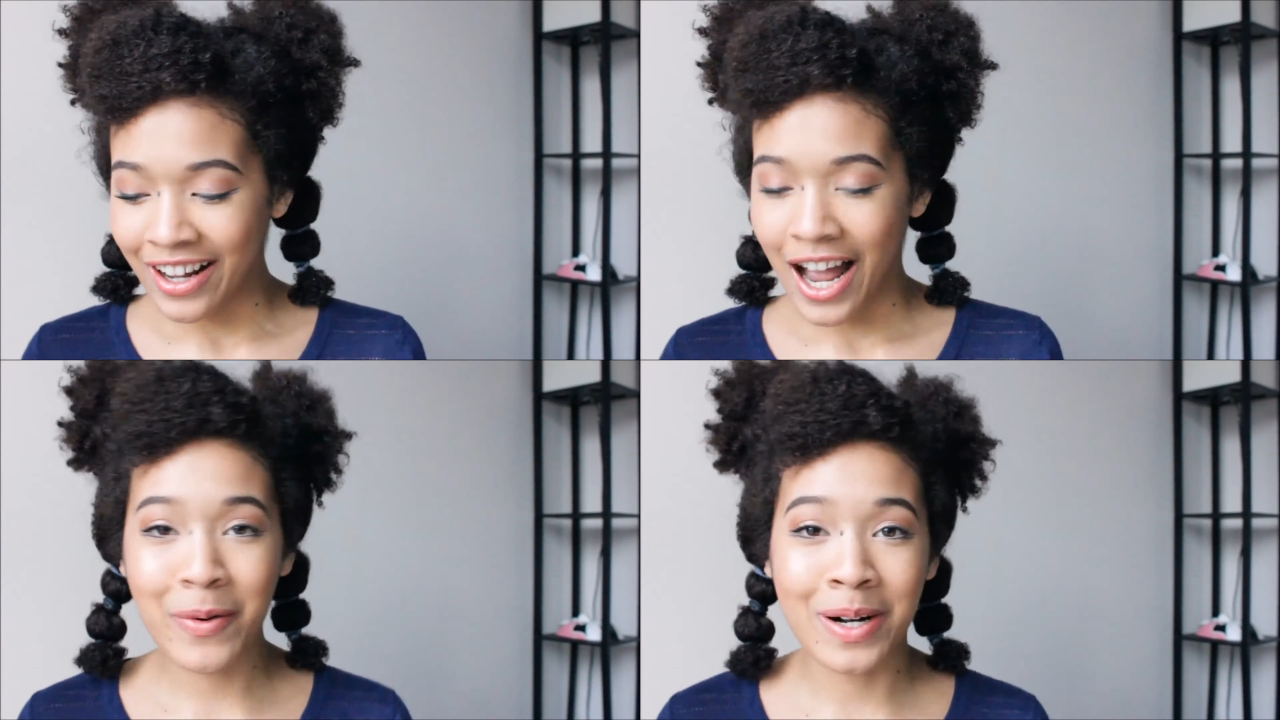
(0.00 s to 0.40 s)

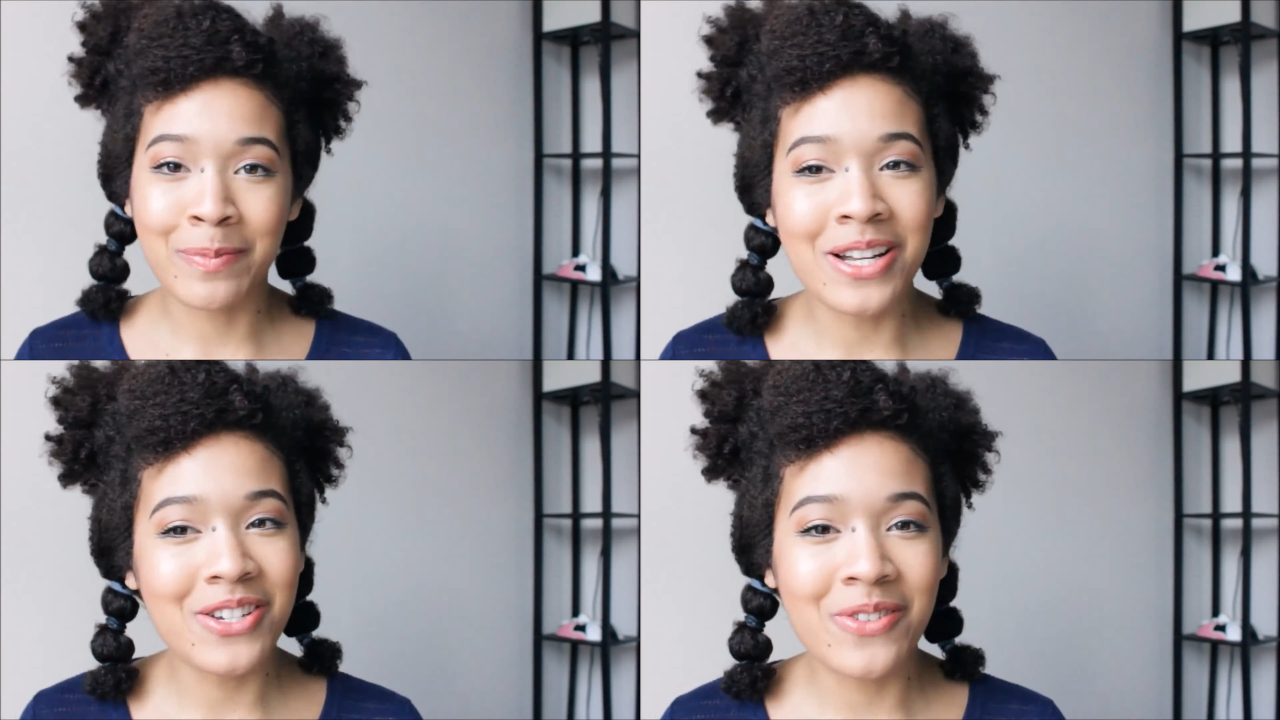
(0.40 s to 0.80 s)
I want to
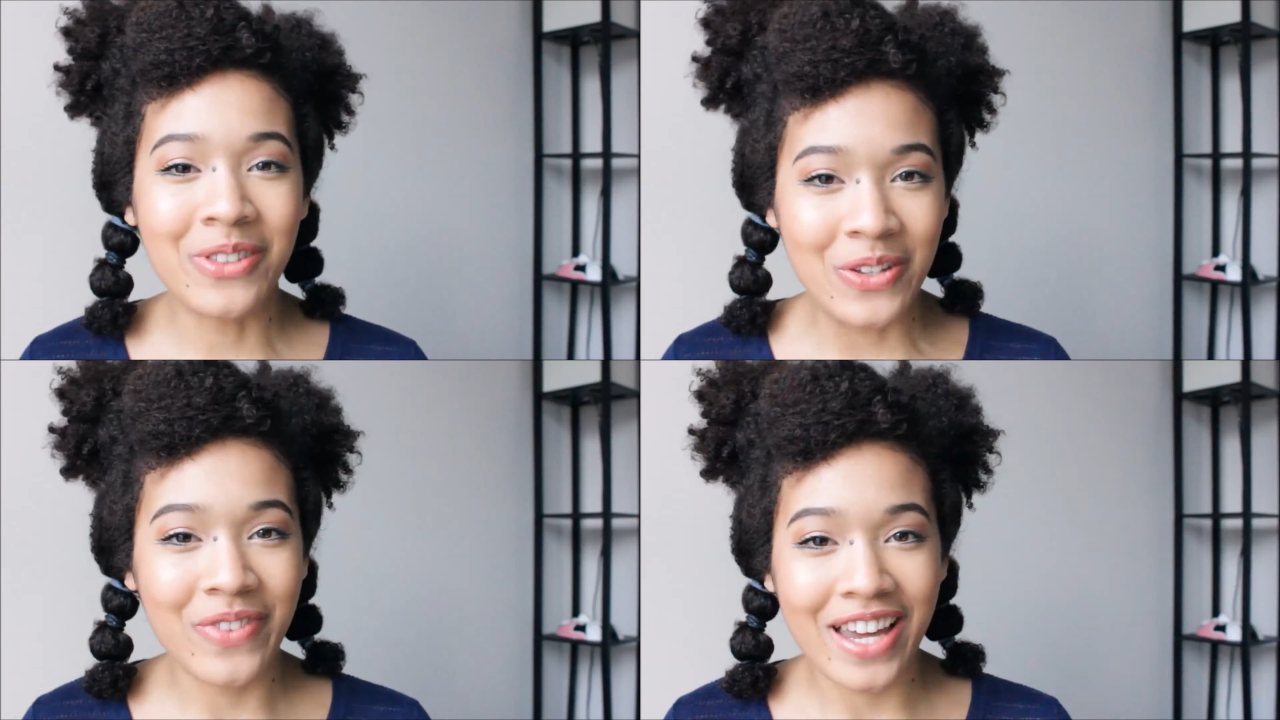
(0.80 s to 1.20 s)
punch you
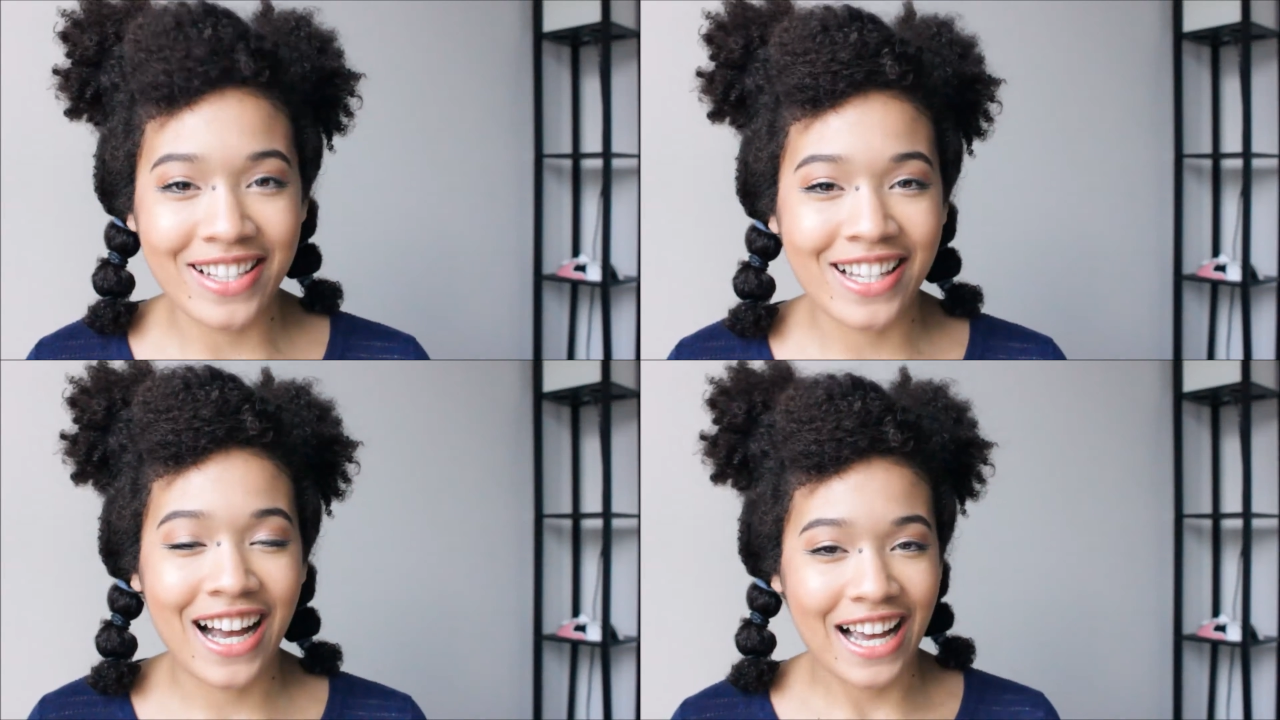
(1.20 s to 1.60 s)
in the
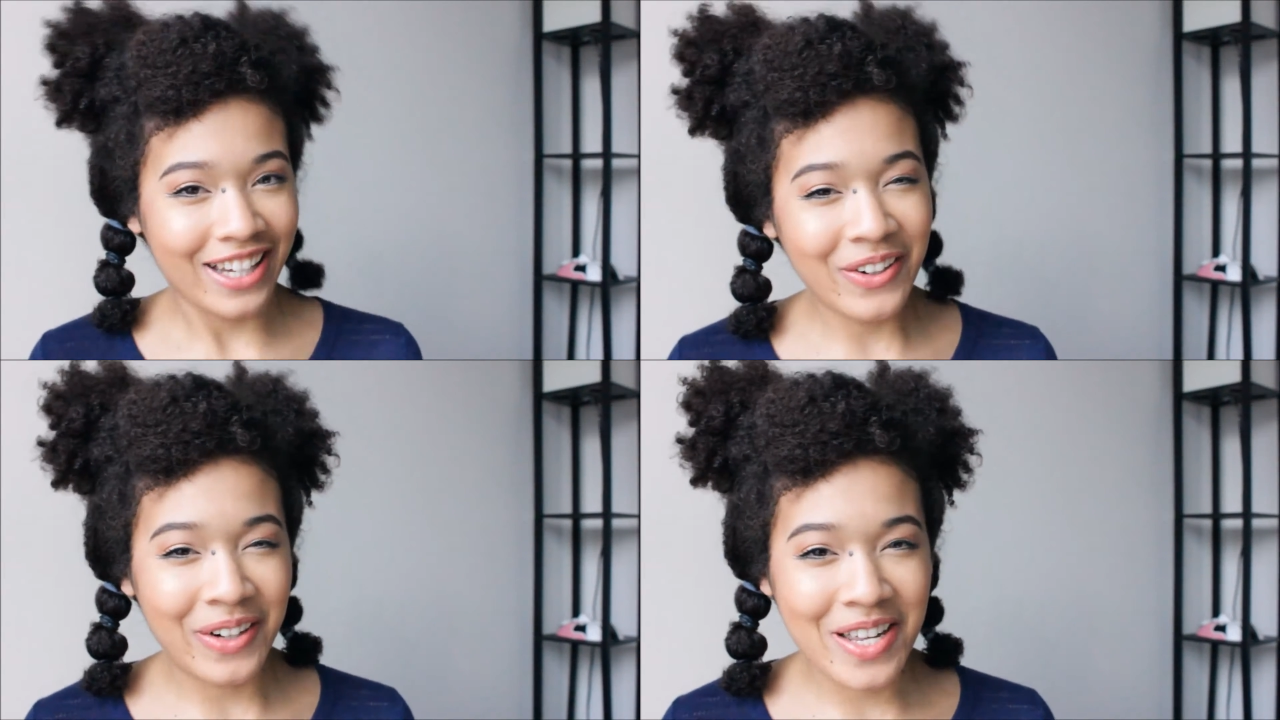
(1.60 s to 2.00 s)
face guy,
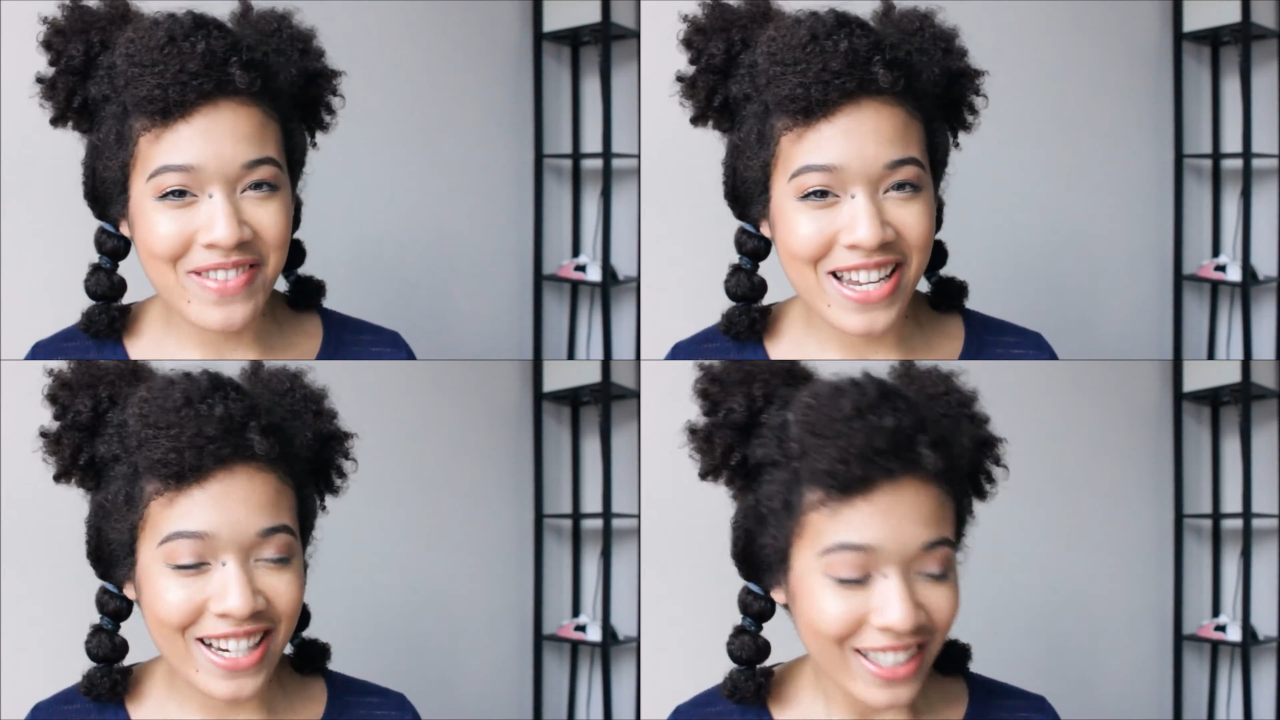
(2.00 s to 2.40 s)
you know what I
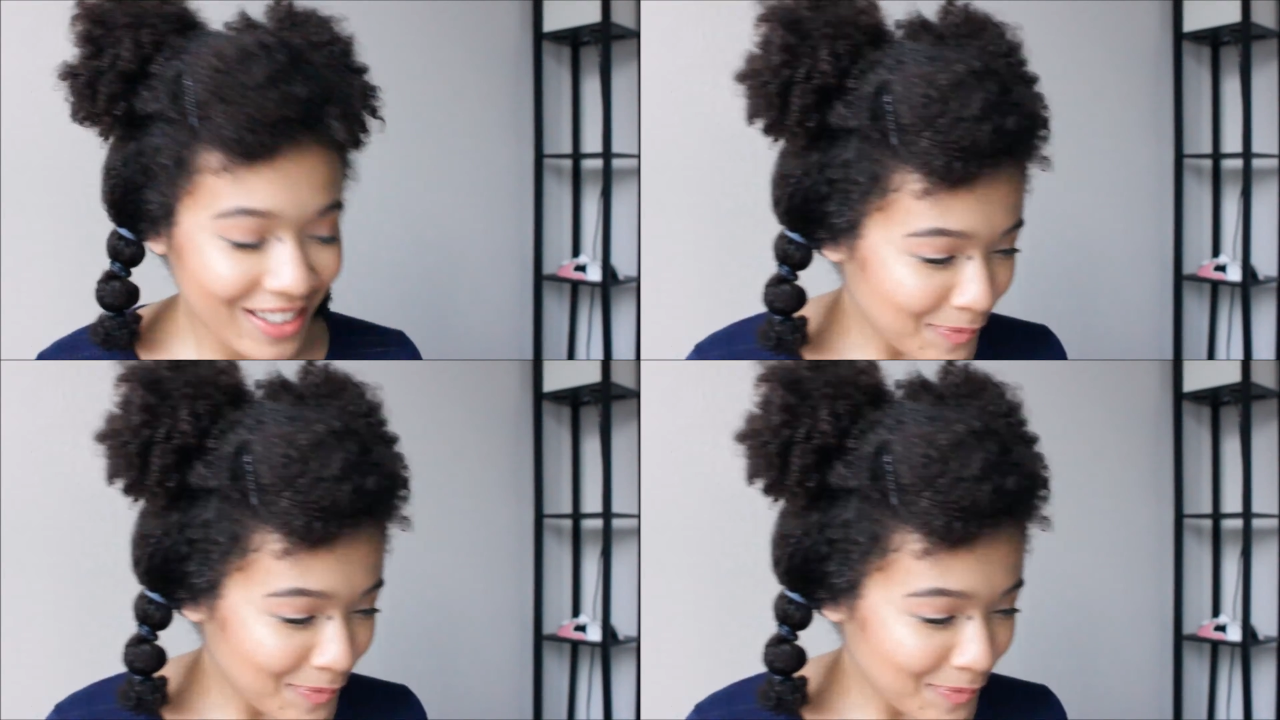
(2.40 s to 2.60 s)
mean?